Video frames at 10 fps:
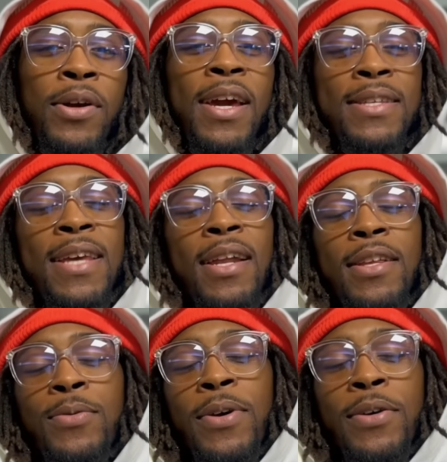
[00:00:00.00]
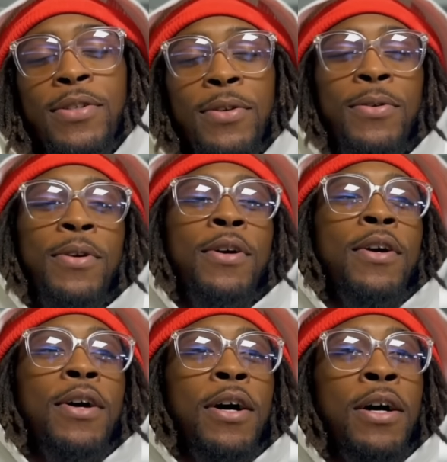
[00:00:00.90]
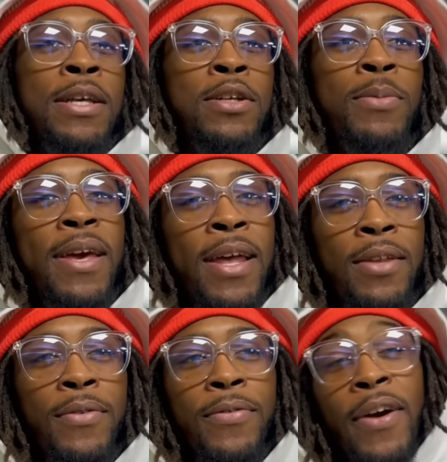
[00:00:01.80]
He got talent as well. So uh, it's gonna be a hell of a